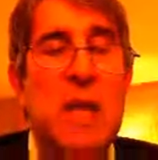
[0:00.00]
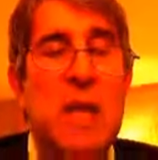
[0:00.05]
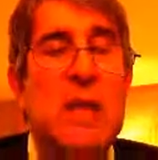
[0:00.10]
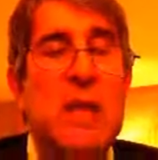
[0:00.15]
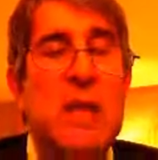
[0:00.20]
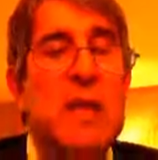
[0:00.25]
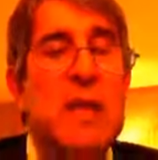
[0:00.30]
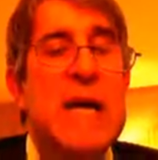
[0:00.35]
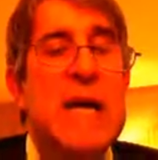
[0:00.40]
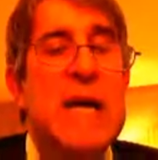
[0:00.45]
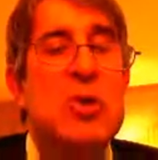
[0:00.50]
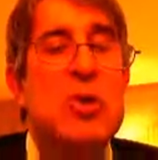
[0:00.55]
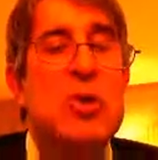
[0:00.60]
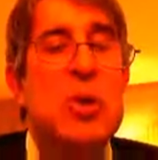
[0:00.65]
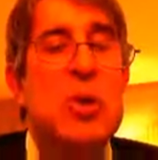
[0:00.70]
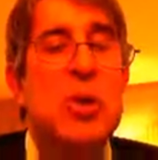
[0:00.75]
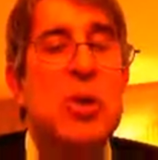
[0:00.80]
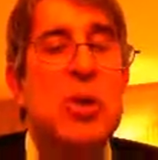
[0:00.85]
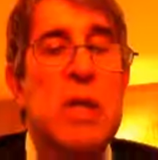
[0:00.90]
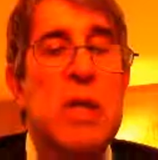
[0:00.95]
then
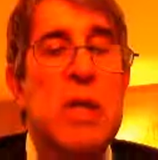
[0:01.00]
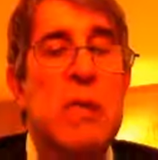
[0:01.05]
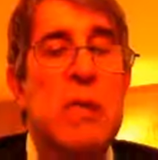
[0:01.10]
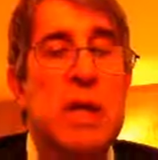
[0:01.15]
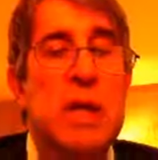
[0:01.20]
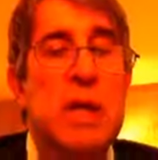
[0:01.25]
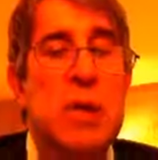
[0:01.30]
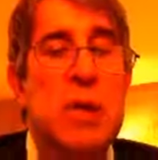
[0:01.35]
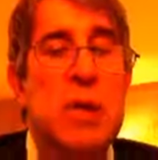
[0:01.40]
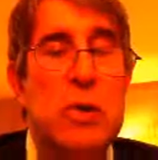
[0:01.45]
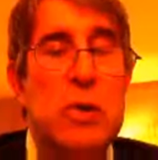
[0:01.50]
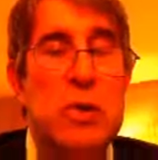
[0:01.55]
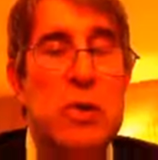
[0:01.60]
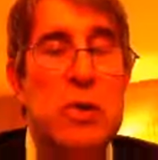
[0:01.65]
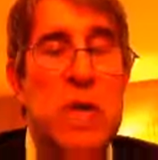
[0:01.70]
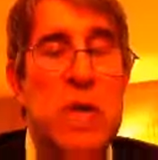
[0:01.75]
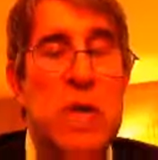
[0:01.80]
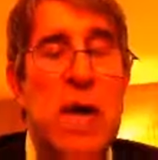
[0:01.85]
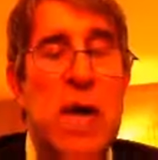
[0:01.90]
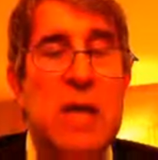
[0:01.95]
that's usually being
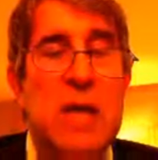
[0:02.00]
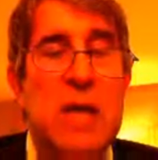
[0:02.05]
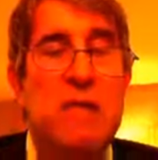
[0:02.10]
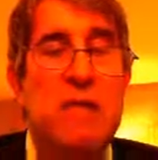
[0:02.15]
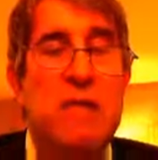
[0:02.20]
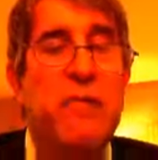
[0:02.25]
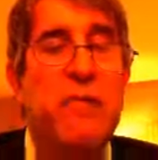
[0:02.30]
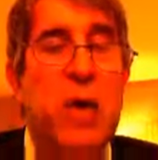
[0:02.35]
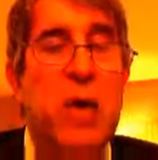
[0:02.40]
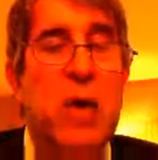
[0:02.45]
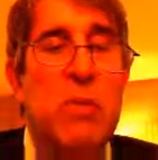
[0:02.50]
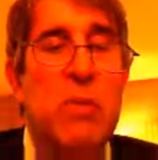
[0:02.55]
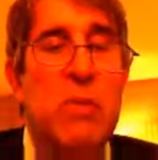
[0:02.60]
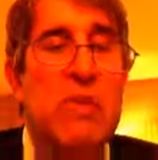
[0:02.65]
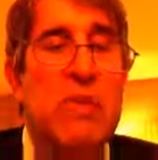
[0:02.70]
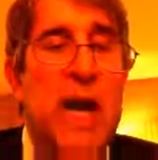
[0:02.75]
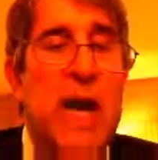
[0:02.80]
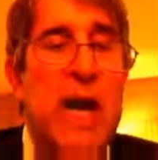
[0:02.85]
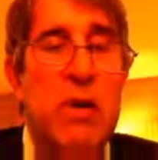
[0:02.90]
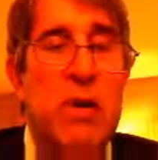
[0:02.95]
used as a form
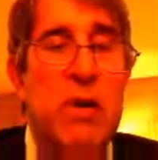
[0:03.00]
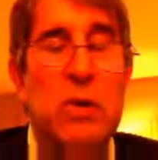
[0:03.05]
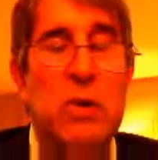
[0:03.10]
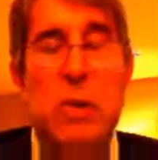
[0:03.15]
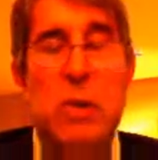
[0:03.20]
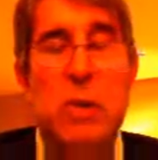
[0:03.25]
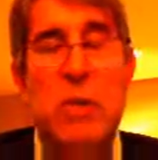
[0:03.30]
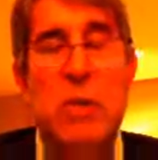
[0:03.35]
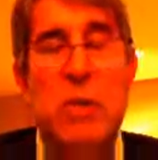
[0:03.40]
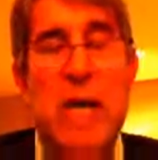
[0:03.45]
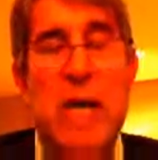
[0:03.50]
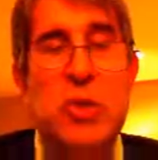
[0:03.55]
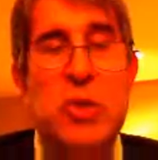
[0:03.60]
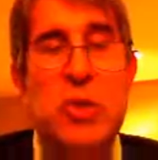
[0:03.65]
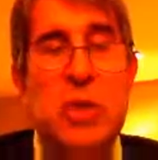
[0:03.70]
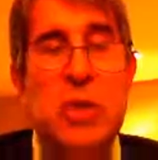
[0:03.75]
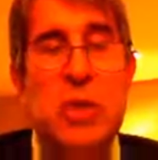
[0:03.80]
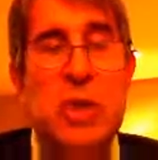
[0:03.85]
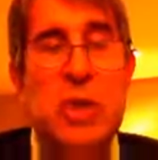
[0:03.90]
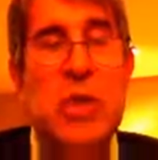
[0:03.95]
of counter
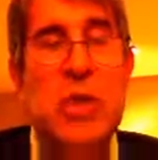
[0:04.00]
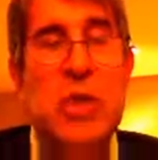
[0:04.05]
illumination.